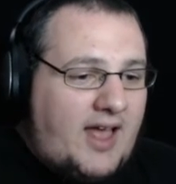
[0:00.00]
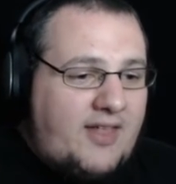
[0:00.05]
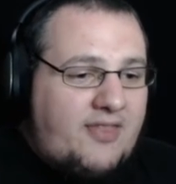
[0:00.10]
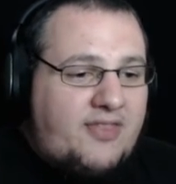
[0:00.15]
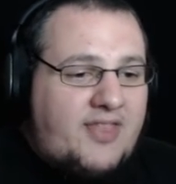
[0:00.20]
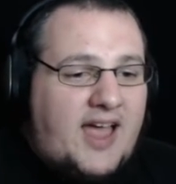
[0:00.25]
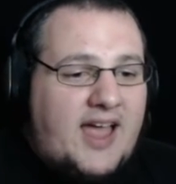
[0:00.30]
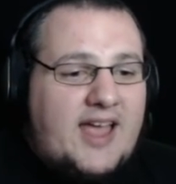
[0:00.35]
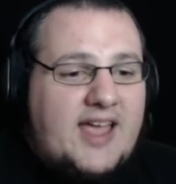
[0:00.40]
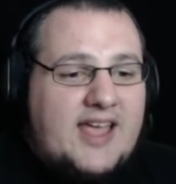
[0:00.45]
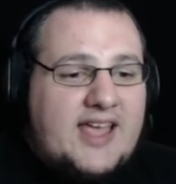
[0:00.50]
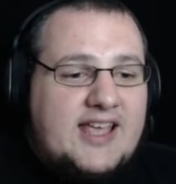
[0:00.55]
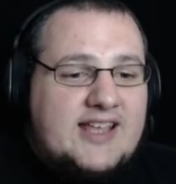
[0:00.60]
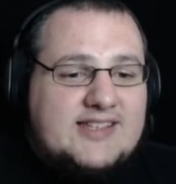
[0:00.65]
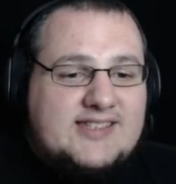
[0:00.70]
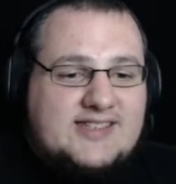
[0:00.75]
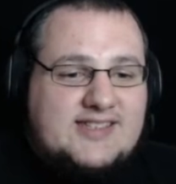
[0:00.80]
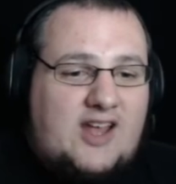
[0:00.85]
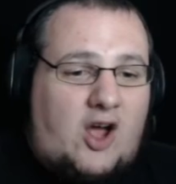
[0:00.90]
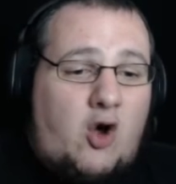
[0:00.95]
And that
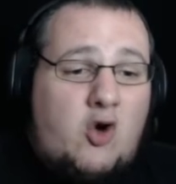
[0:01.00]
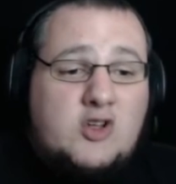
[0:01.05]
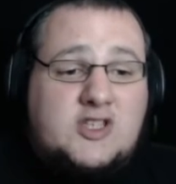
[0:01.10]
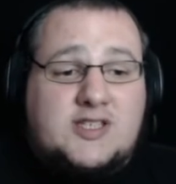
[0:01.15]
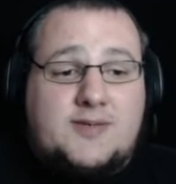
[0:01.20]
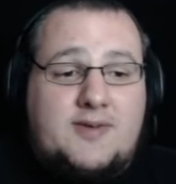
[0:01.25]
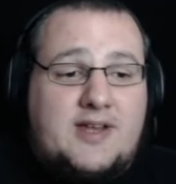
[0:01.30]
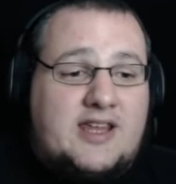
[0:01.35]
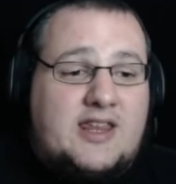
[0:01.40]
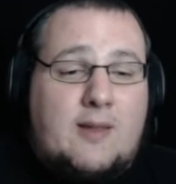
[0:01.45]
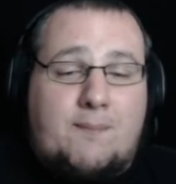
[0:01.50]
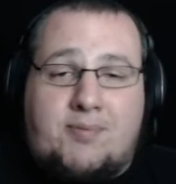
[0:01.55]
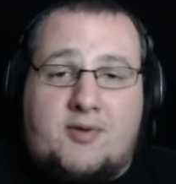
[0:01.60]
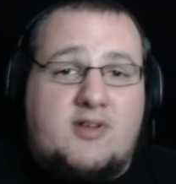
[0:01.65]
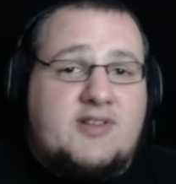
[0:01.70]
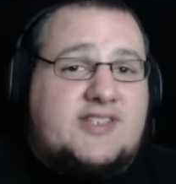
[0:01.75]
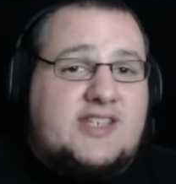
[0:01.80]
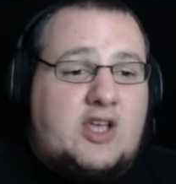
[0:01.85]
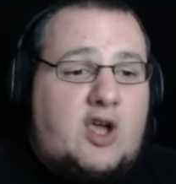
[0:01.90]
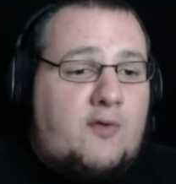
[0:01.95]
is ultimately the
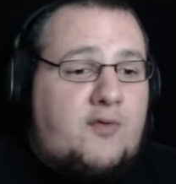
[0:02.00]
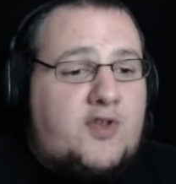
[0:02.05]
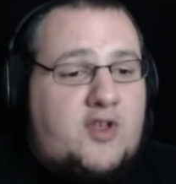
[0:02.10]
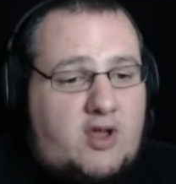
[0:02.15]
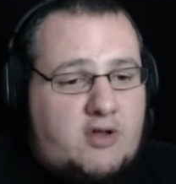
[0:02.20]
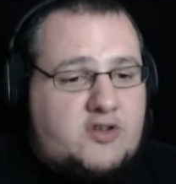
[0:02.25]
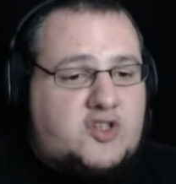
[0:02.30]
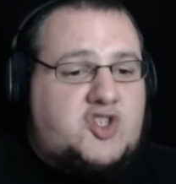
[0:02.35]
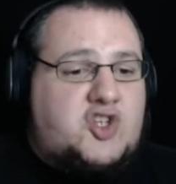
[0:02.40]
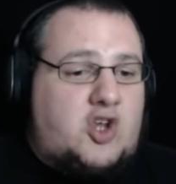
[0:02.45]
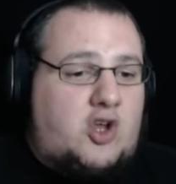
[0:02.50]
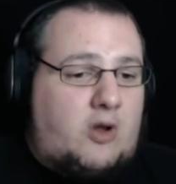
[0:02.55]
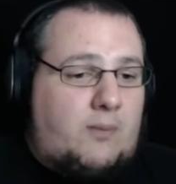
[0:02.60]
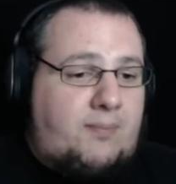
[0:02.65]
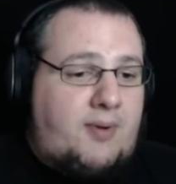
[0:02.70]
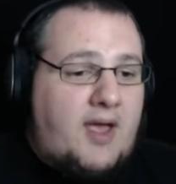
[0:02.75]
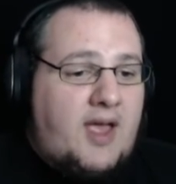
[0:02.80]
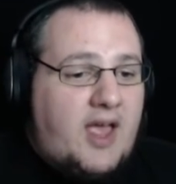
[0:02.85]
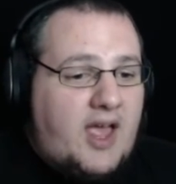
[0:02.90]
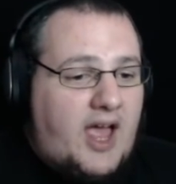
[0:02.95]
beauty of
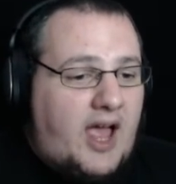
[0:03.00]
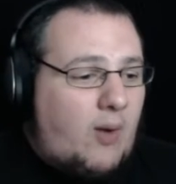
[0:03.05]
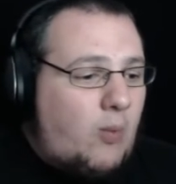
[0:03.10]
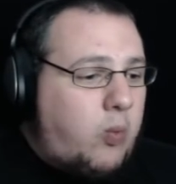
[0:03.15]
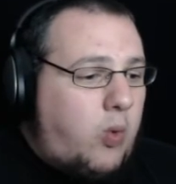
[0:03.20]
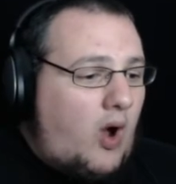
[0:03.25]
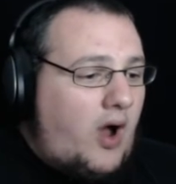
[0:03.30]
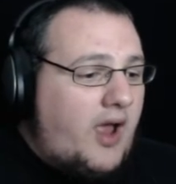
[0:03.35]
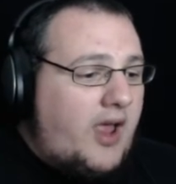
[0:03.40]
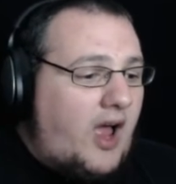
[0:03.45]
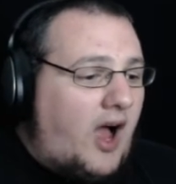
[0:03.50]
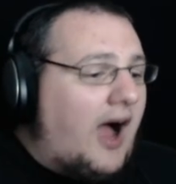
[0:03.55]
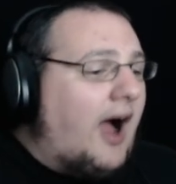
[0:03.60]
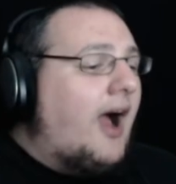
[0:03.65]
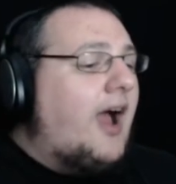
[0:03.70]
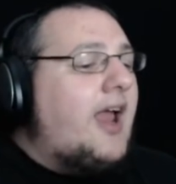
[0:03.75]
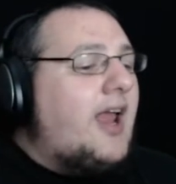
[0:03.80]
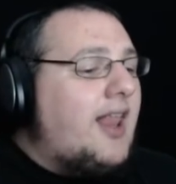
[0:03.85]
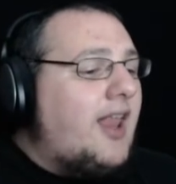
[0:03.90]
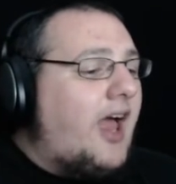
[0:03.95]
YouTube and why
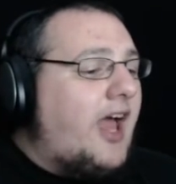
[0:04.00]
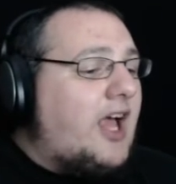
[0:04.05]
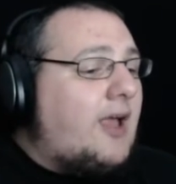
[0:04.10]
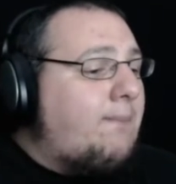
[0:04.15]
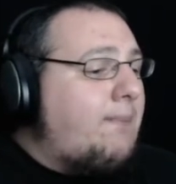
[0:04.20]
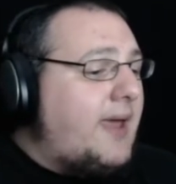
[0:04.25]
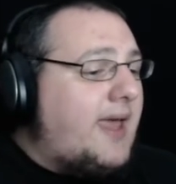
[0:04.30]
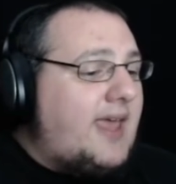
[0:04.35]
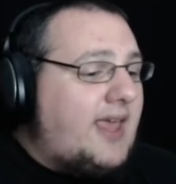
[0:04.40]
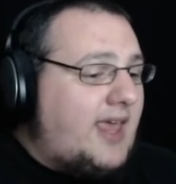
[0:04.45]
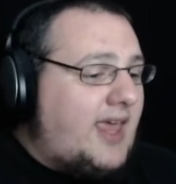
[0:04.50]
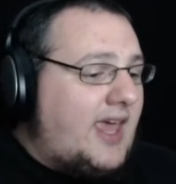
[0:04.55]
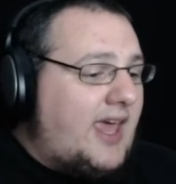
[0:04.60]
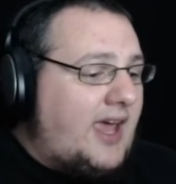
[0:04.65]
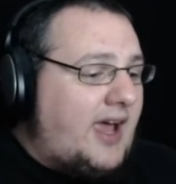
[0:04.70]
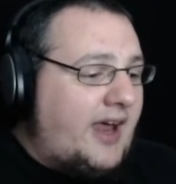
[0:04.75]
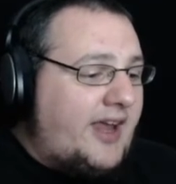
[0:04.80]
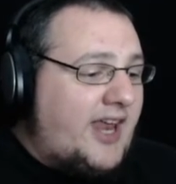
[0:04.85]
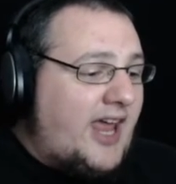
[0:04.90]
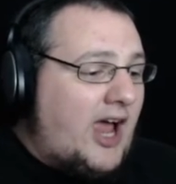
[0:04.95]
I like being
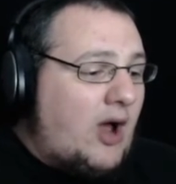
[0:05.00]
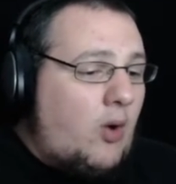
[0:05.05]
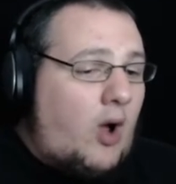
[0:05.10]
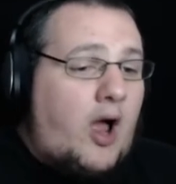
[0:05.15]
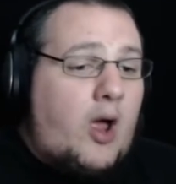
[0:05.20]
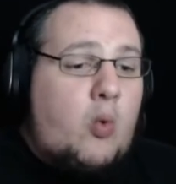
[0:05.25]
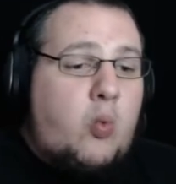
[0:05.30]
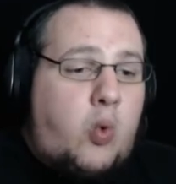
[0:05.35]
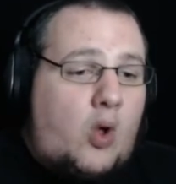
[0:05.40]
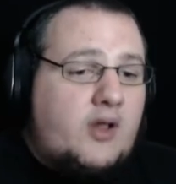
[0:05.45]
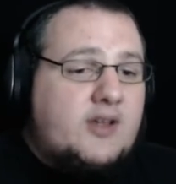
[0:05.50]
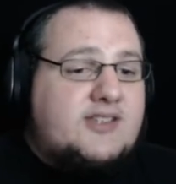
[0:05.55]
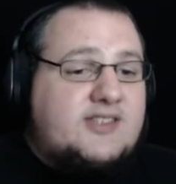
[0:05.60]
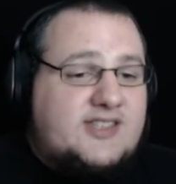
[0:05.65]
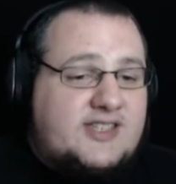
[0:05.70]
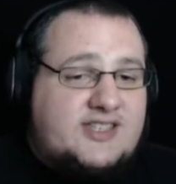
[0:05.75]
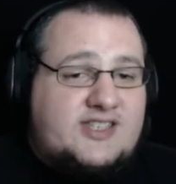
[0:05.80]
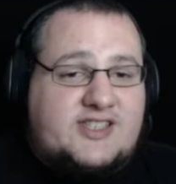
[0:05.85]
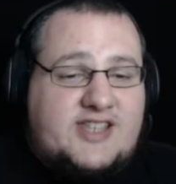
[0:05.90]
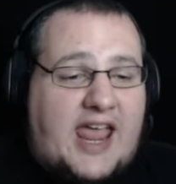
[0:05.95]
here and how I want
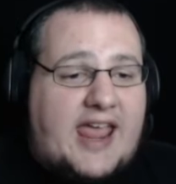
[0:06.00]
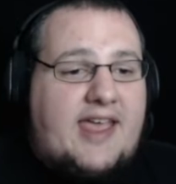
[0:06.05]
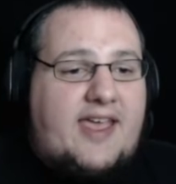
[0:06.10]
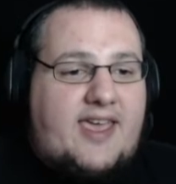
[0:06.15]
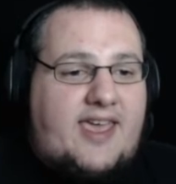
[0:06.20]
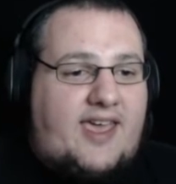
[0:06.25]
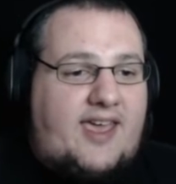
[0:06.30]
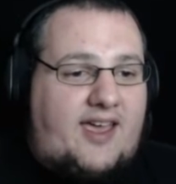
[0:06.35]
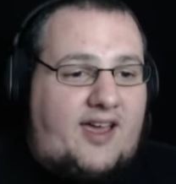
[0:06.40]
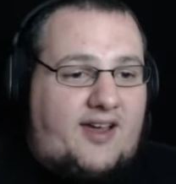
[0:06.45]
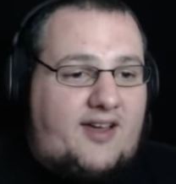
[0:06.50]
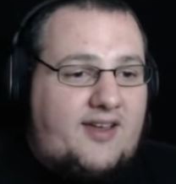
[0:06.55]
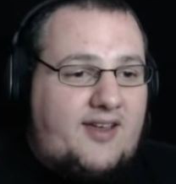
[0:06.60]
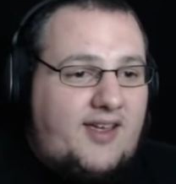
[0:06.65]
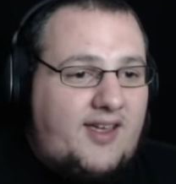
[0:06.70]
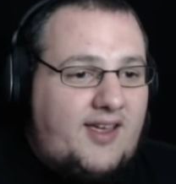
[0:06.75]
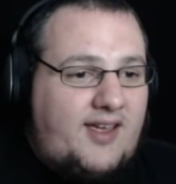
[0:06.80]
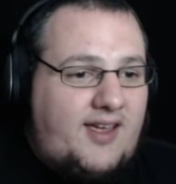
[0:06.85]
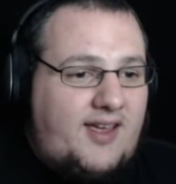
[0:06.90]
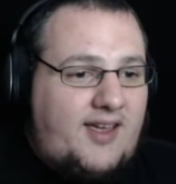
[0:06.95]
to stay here.
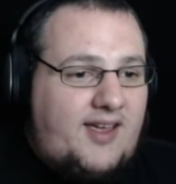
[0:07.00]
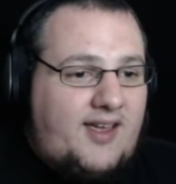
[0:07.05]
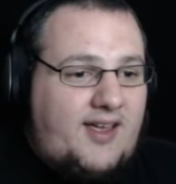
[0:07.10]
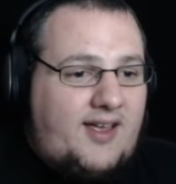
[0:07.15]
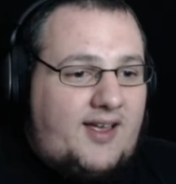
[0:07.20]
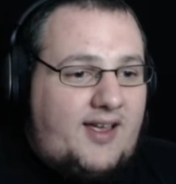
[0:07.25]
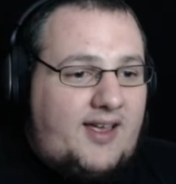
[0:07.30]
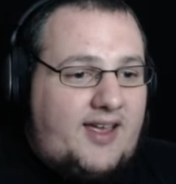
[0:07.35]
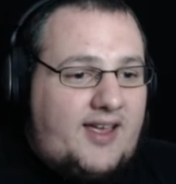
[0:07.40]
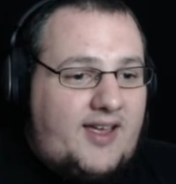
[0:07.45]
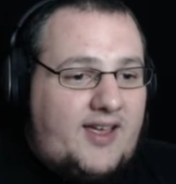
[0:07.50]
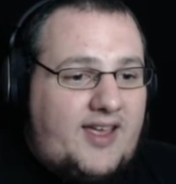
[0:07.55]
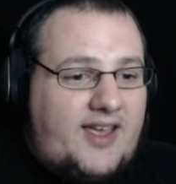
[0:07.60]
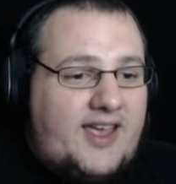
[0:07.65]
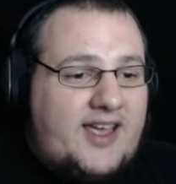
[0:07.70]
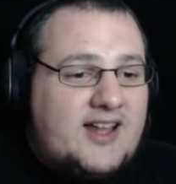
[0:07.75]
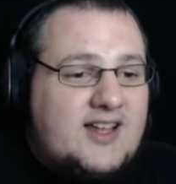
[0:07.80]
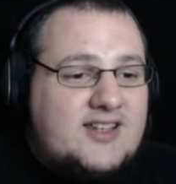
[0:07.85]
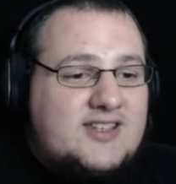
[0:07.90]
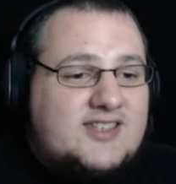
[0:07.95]

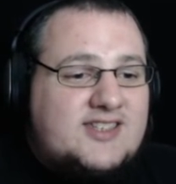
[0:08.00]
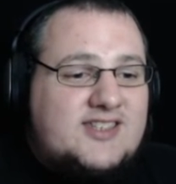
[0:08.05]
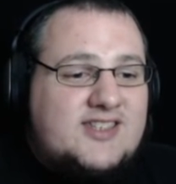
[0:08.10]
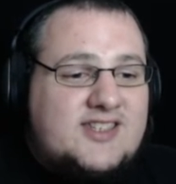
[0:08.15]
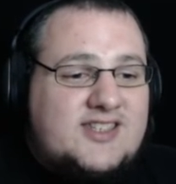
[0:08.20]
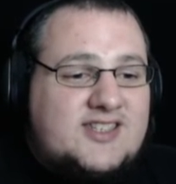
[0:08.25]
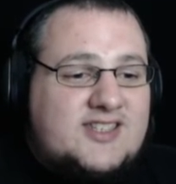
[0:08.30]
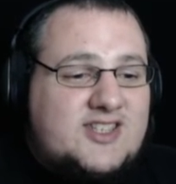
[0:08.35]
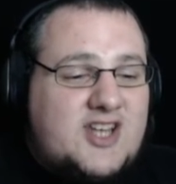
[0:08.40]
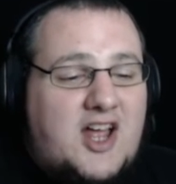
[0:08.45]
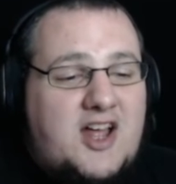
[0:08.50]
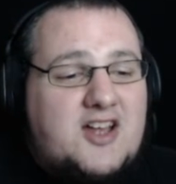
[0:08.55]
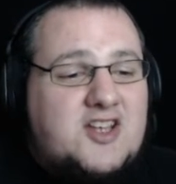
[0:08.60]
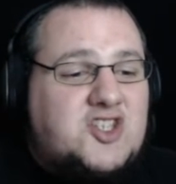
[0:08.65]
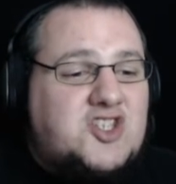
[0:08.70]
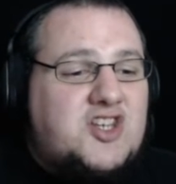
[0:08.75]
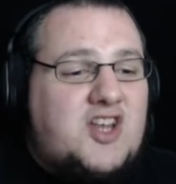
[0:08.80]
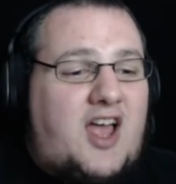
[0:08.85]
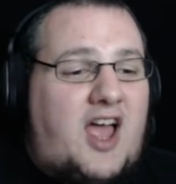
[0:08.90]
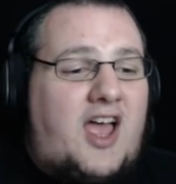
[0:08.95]
It's
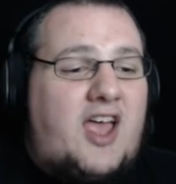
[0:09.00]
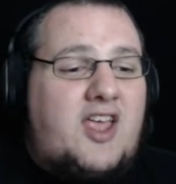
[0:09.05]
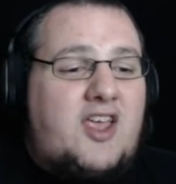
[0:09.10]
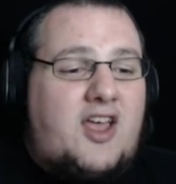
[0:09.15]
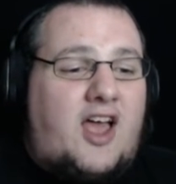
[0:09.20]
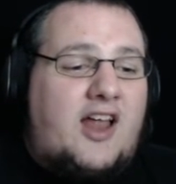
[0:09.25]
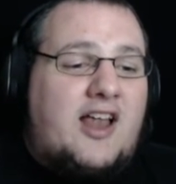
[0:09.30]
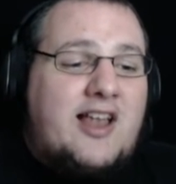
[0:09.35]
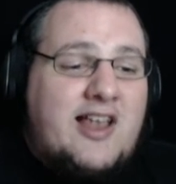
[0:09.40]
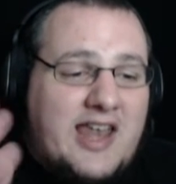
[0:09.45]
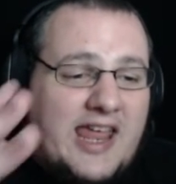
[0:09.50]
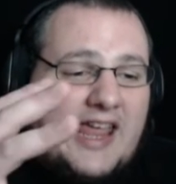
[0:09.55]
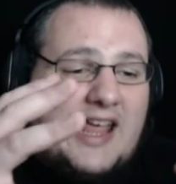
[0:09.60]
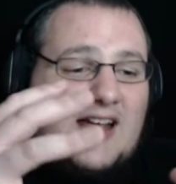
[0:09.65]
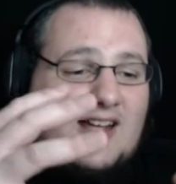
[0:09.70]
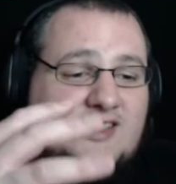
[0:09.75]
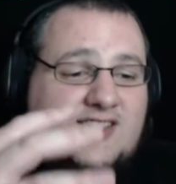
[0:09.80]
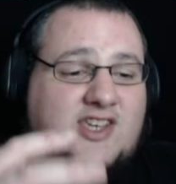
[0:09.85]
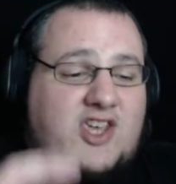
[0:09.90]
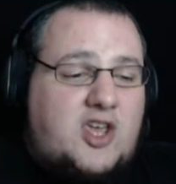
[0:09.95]
such a
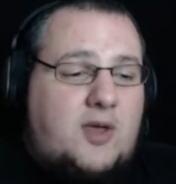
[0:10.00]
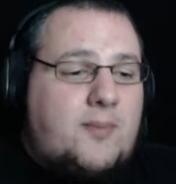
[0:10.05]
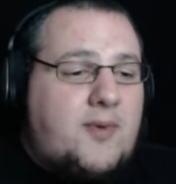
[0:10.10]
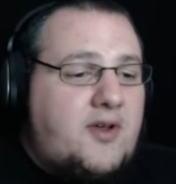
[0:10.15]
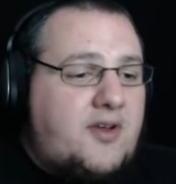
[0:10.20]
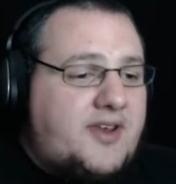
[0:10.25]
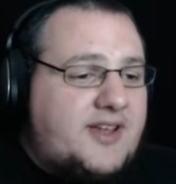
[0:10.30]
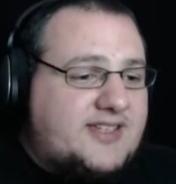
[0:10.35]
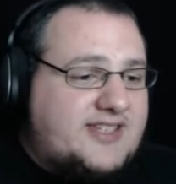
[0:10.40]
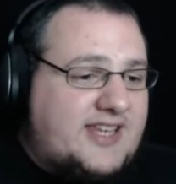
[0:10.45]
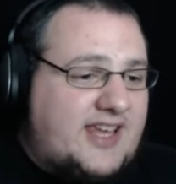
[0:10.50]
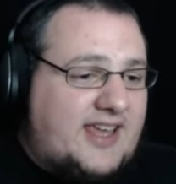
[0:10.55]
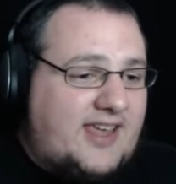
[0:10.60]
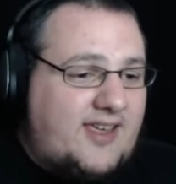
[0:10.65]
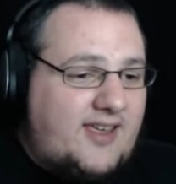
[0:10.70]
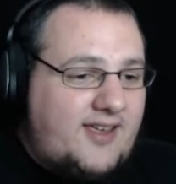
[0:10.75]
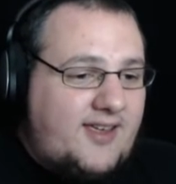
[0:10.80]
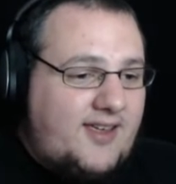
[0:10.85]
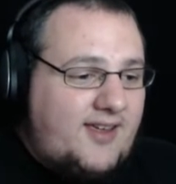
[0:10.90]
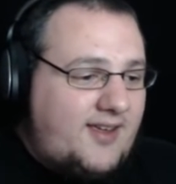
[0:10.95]
linked
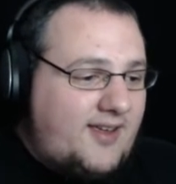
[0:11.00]
community.